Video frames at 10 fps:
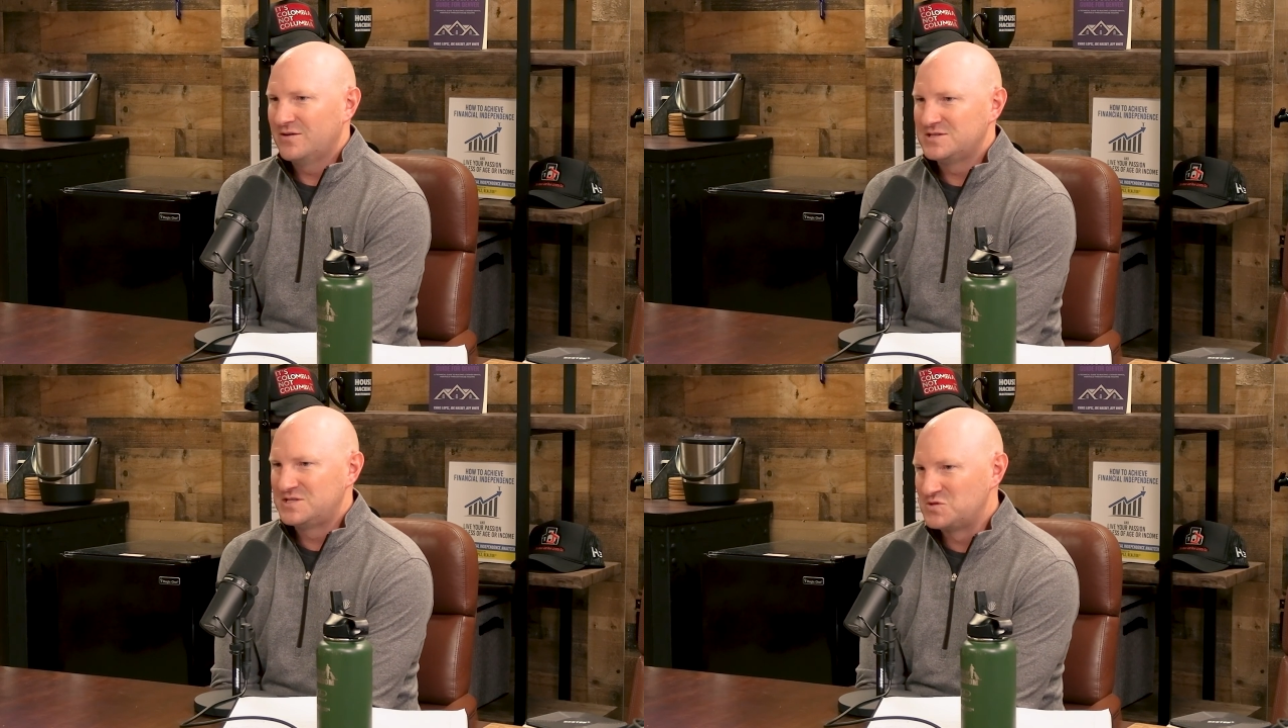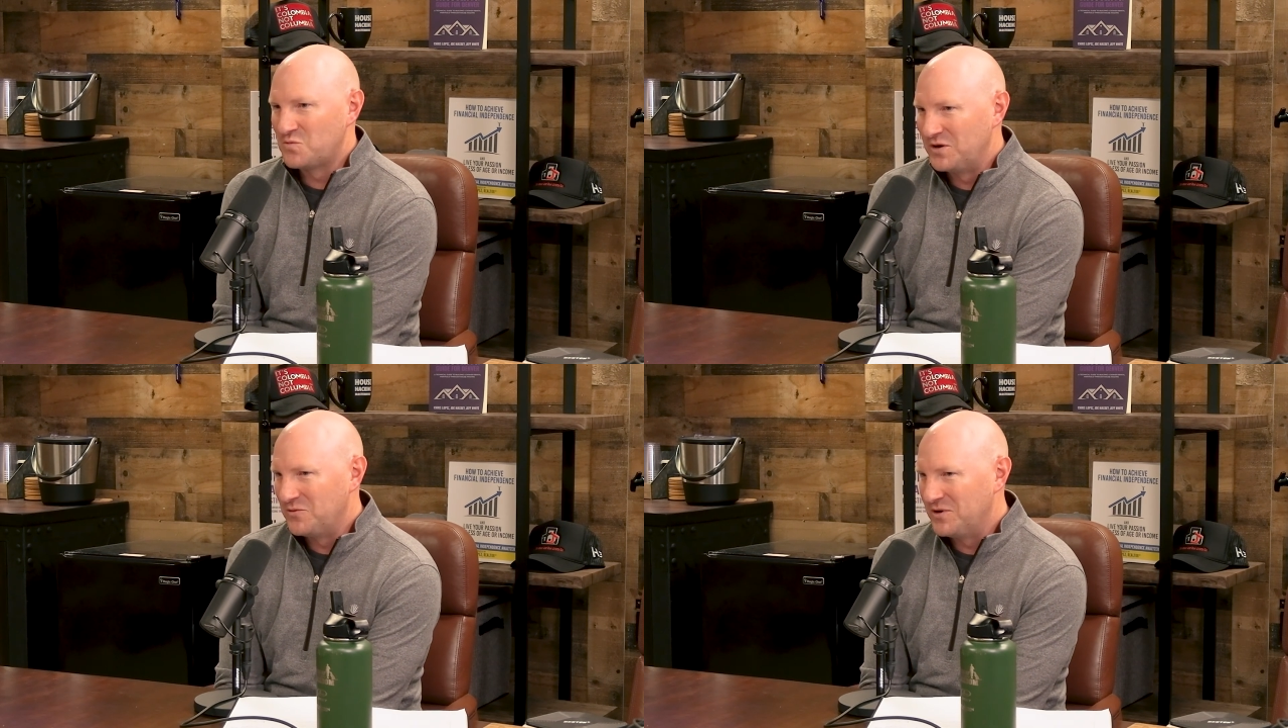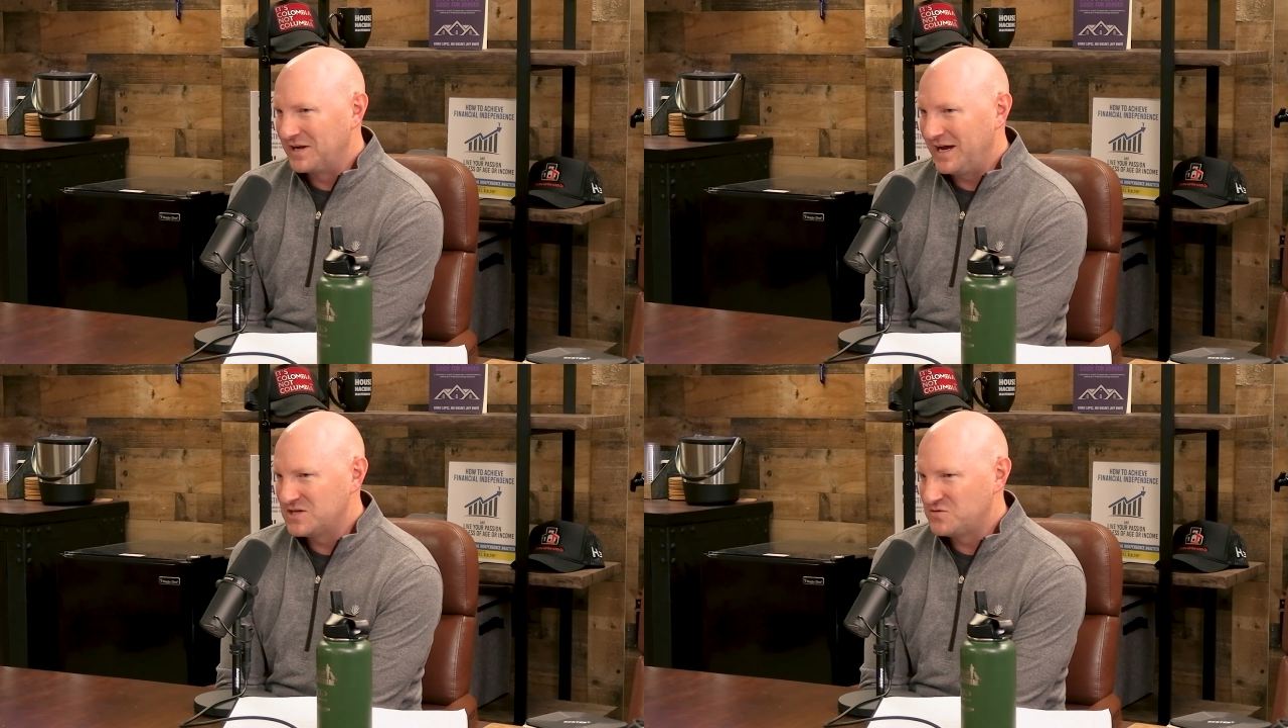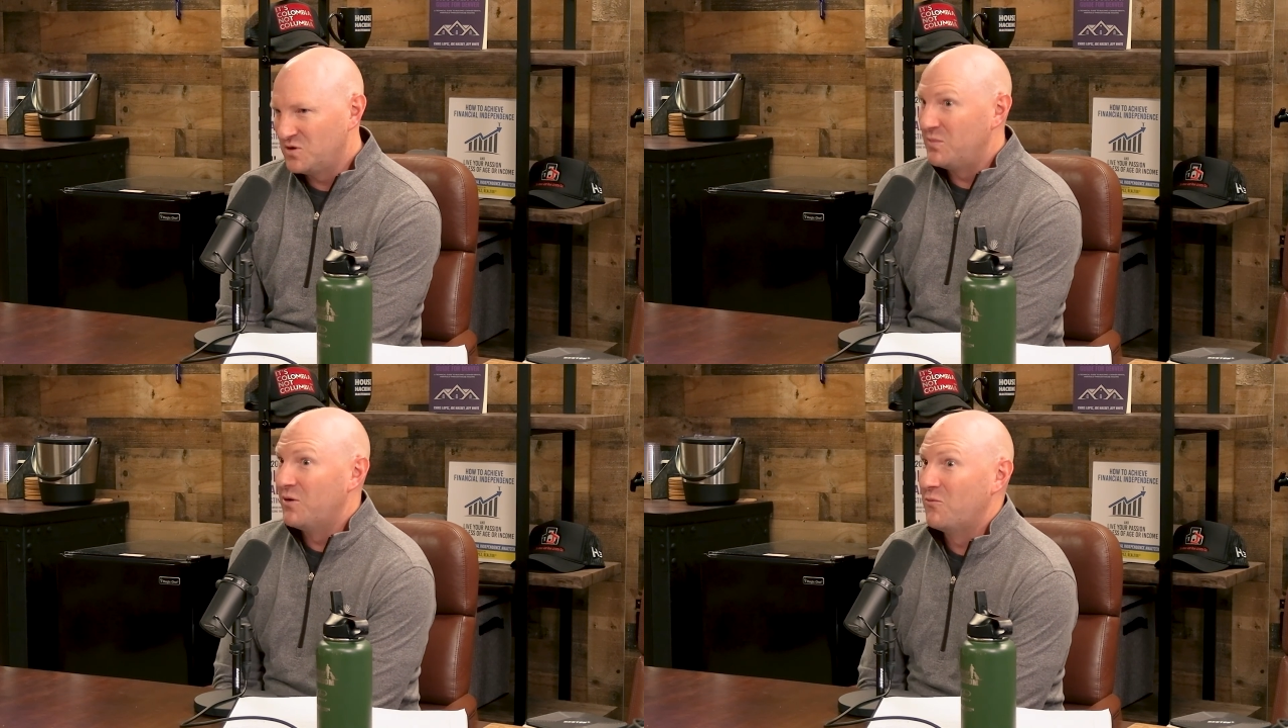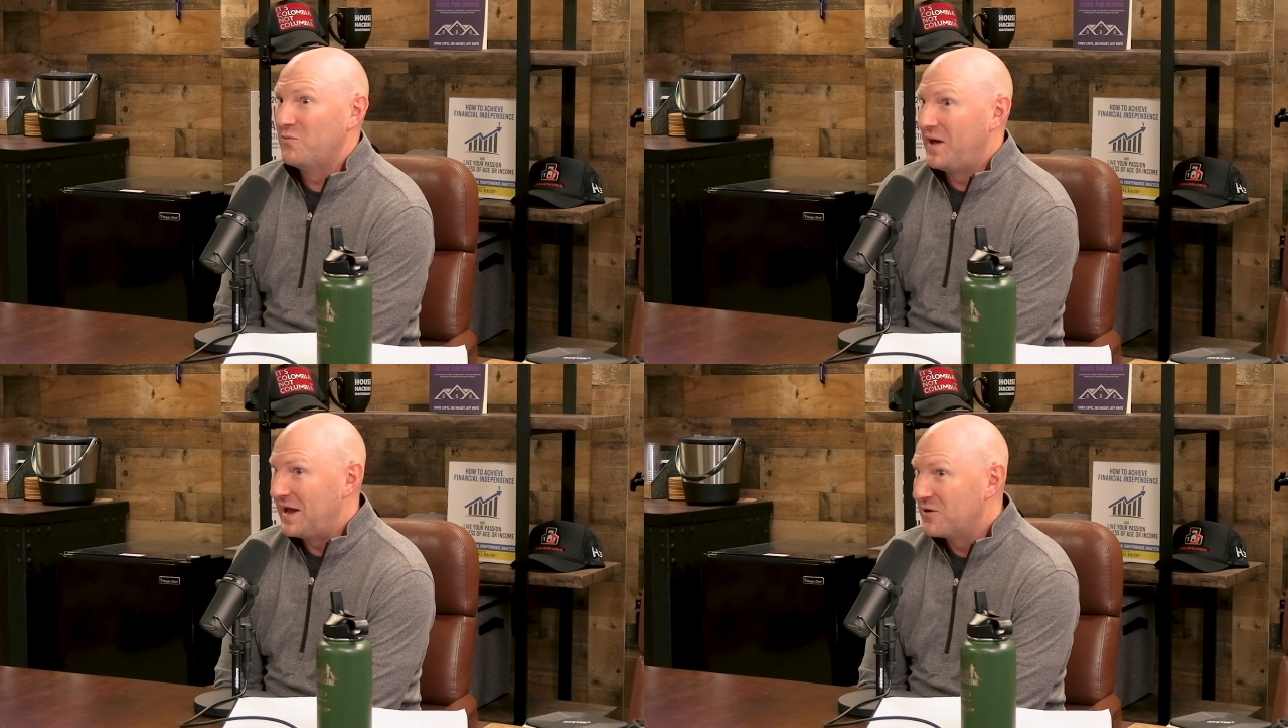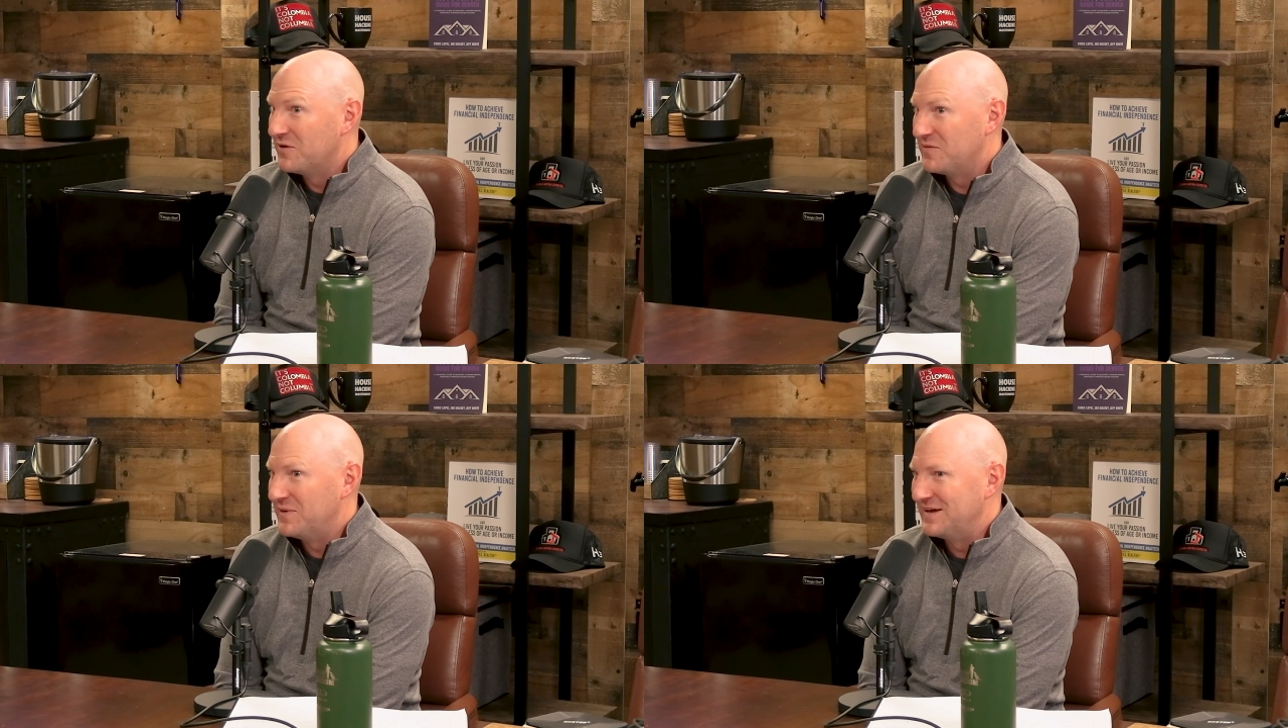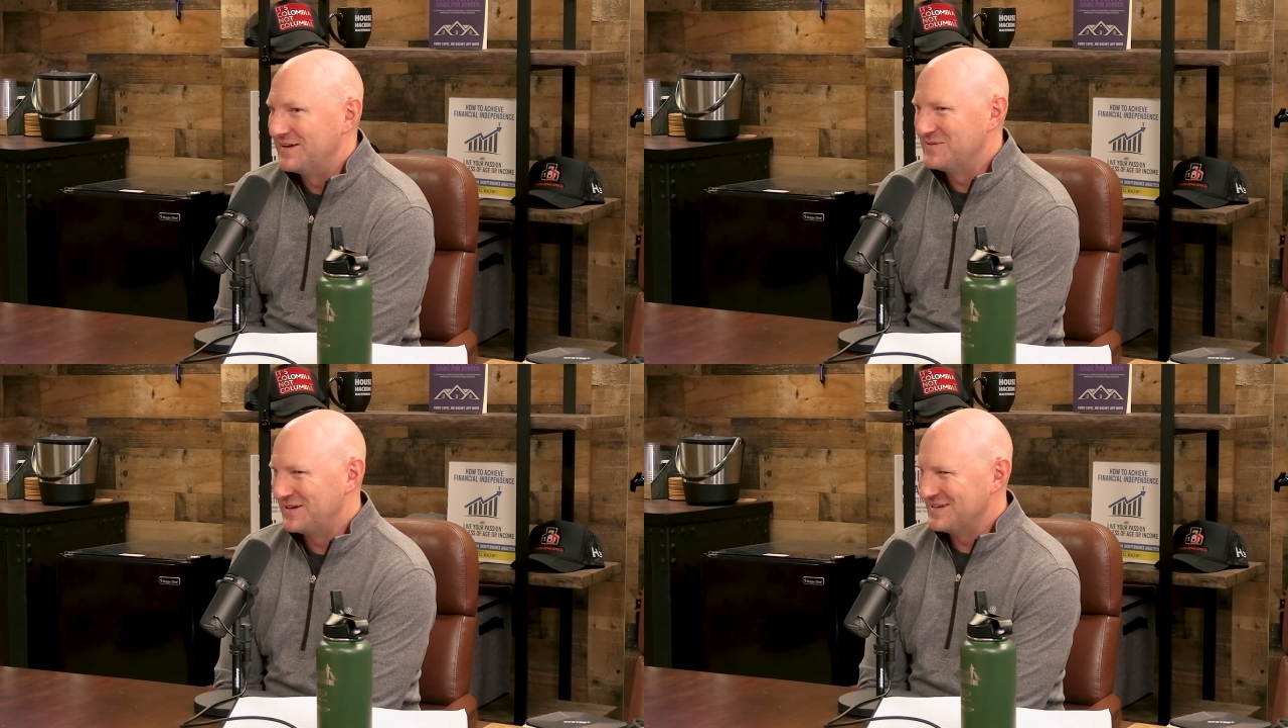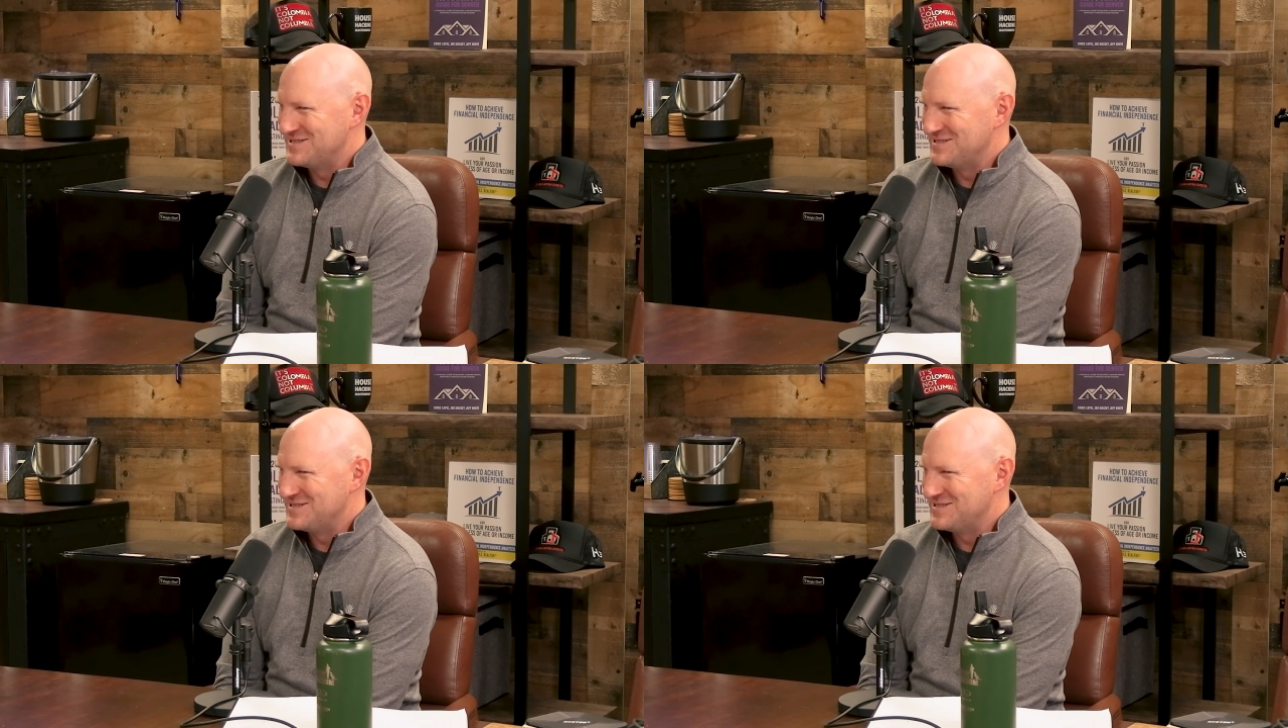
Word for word: is one-to-one cash flow, but hang with me because